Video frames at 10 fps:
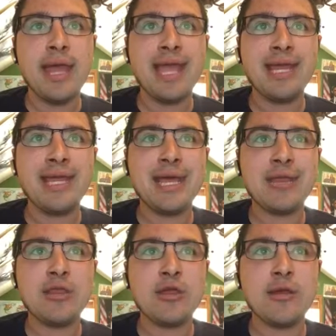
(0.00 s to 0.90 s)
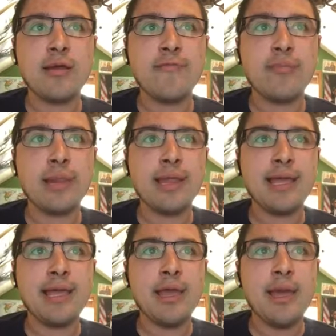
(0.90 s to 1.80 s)
Annie Kuster of
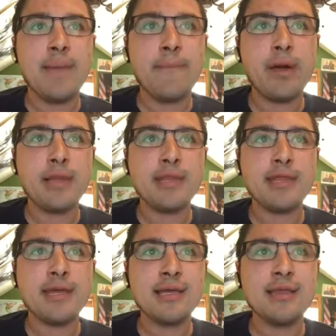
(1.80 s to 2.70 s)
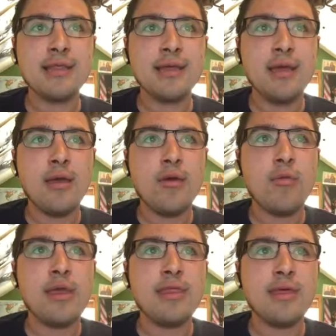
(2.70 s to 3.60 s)
playing politics
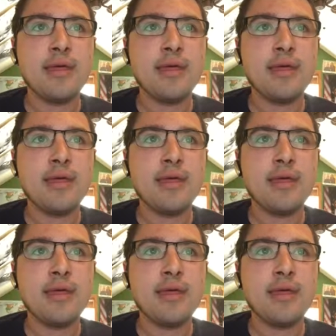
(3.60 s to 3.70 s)
with